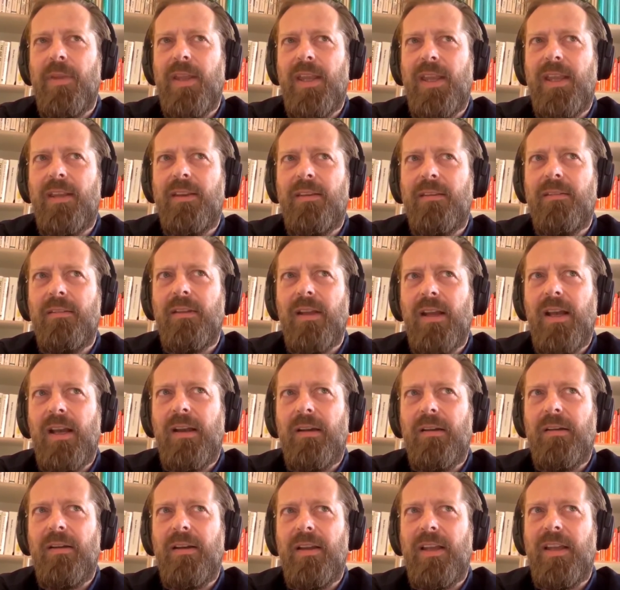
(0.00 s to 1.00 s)
For me,
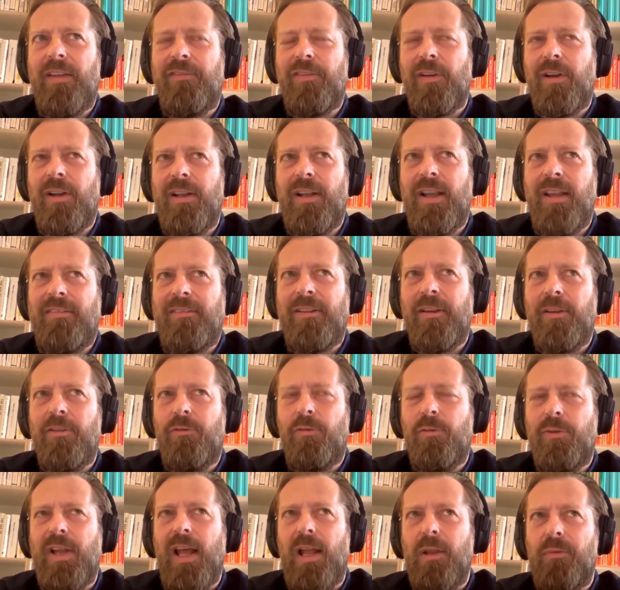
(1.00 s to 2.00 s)
if you
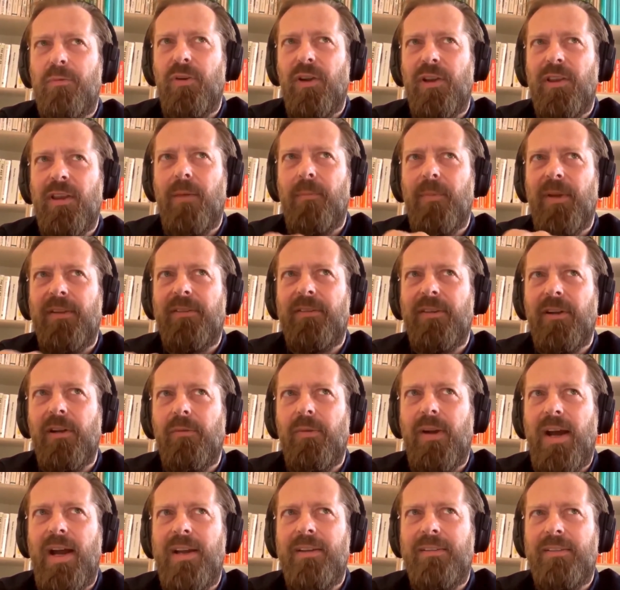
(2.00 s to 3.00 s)
listen to that
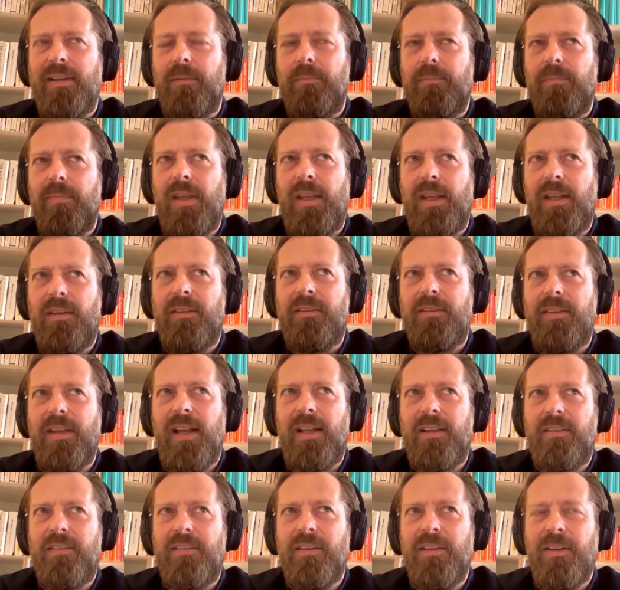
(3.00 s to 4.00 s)
fundamental right, that
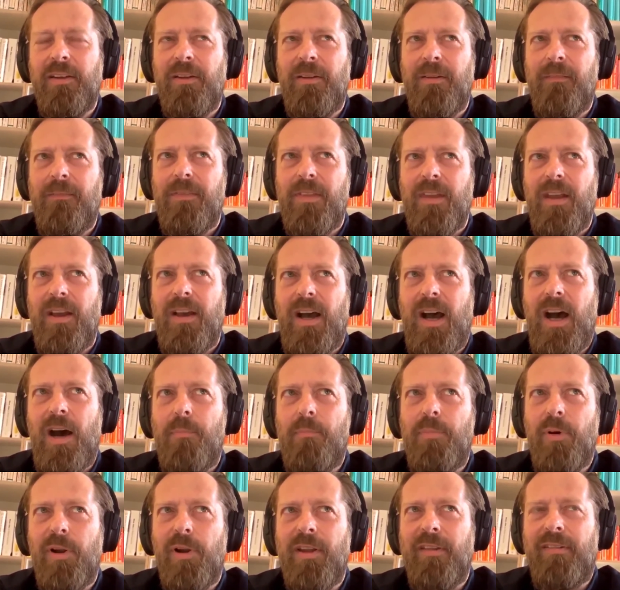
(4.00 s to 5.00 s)
means that
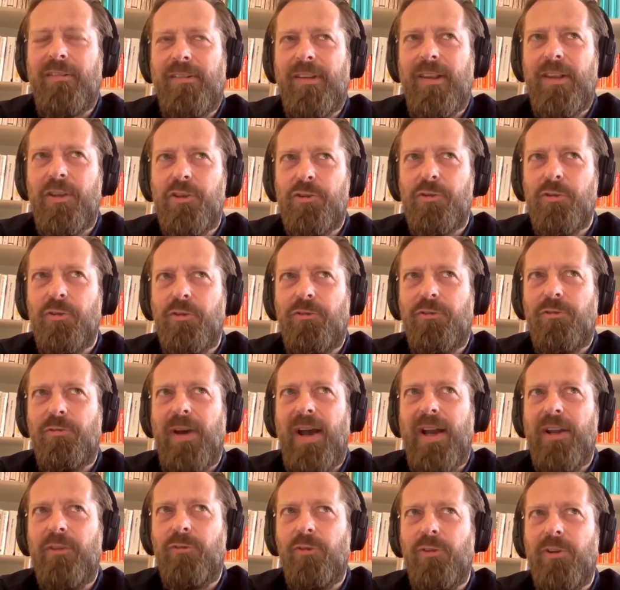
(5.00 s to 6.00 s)
our policy
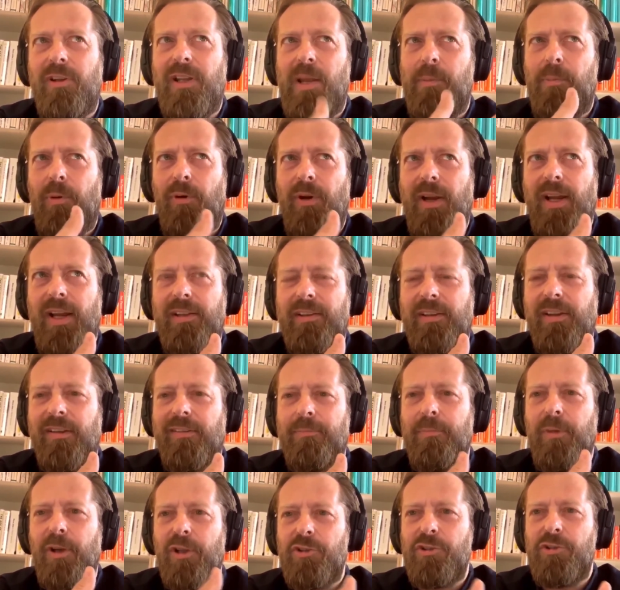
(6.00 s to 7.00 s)
should try to
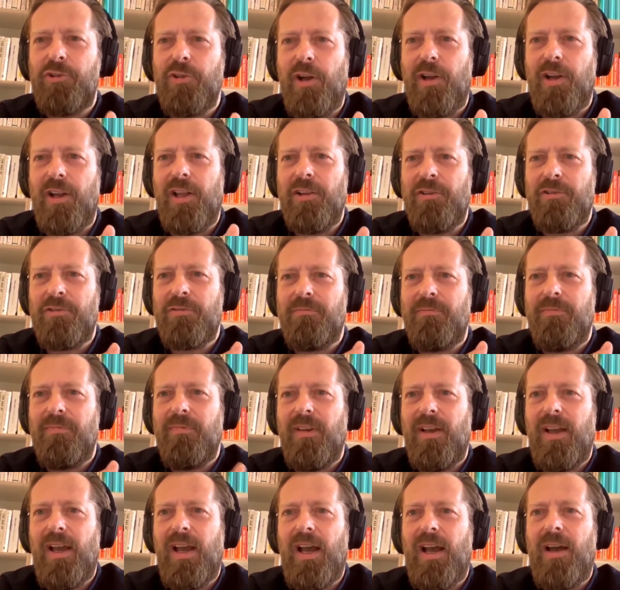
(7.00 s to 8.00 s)
liberate as much knowledge,
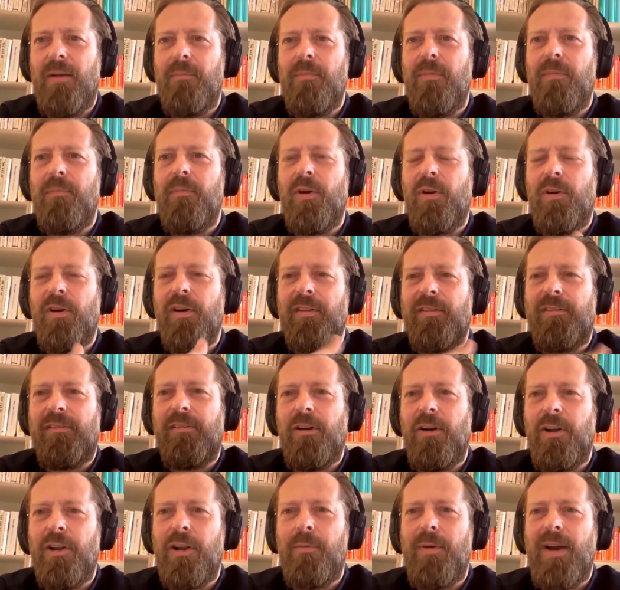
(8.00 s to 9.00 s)

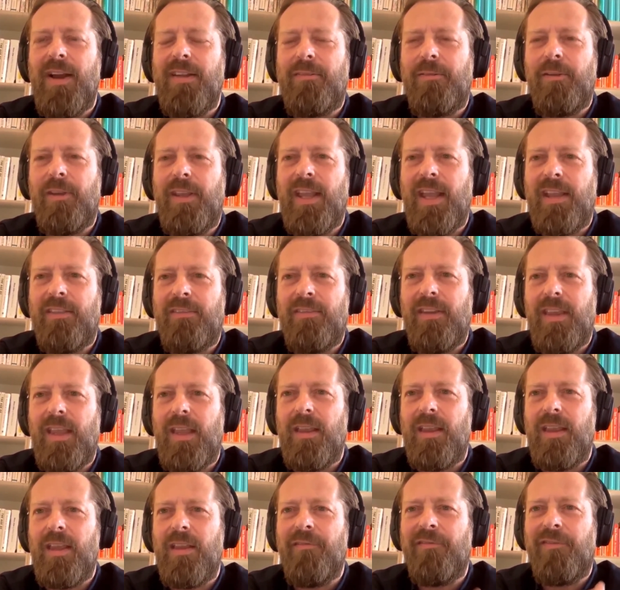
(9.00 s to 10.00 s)
because otherwise you
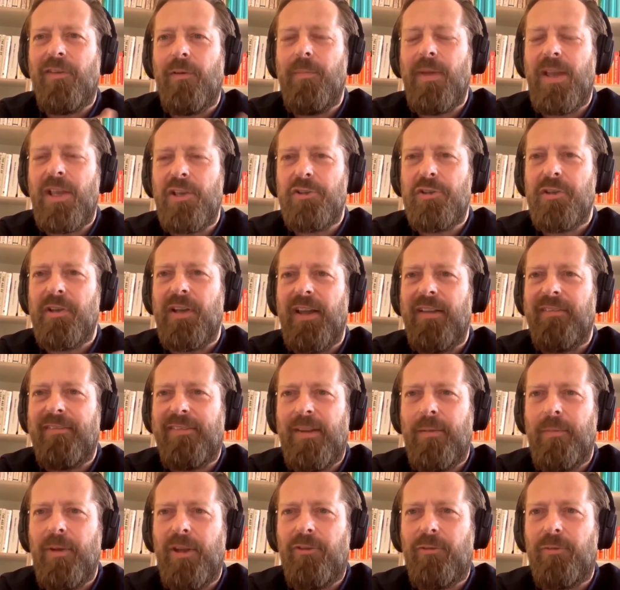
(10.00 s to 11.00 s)
get information
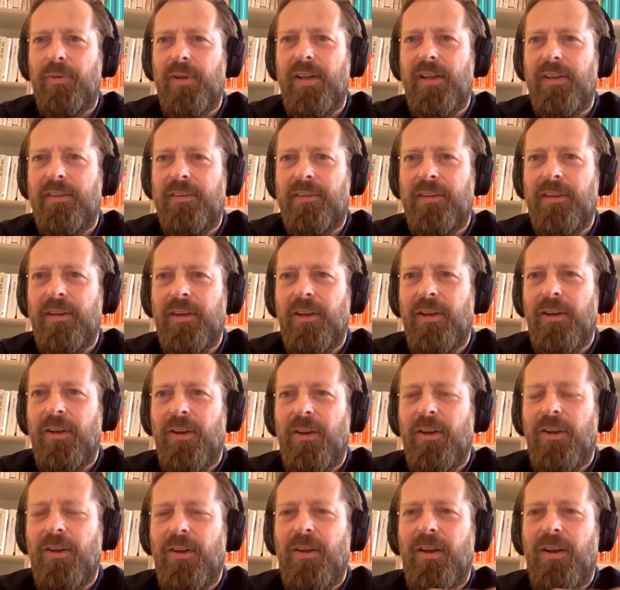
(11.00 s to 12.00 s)
asymmetries,